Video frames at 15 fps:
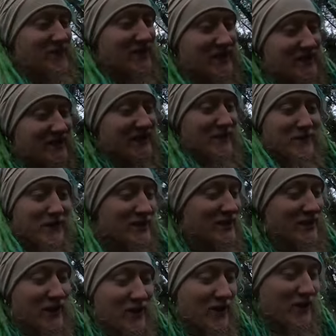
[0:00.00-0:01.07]
It's gonna be
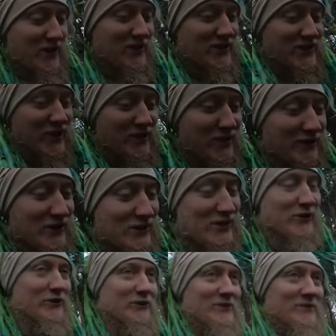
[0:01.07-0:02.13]
so, so
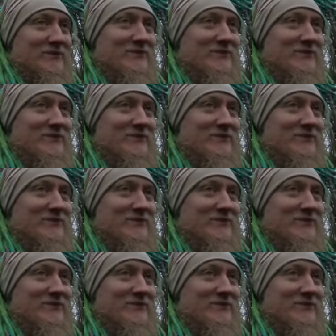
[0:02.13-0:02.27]
unusual.